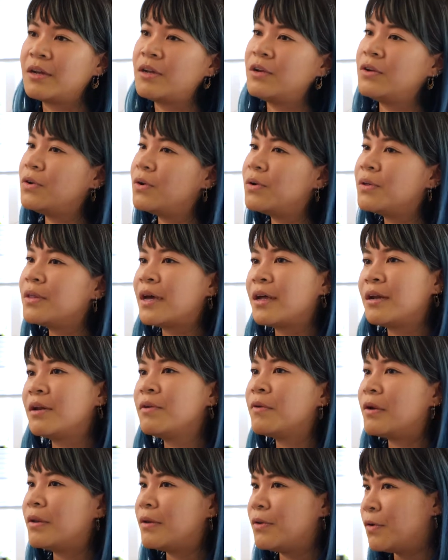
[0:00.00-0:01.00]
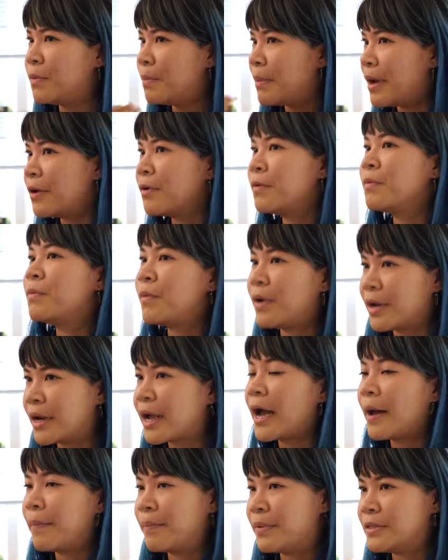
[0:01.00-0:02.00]
and you know that no matter what
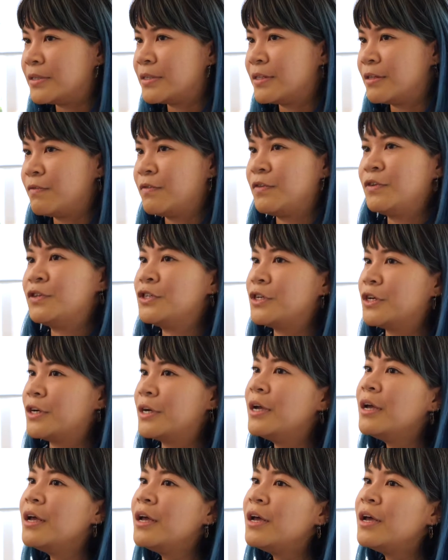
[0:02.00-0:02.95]
happens in the future,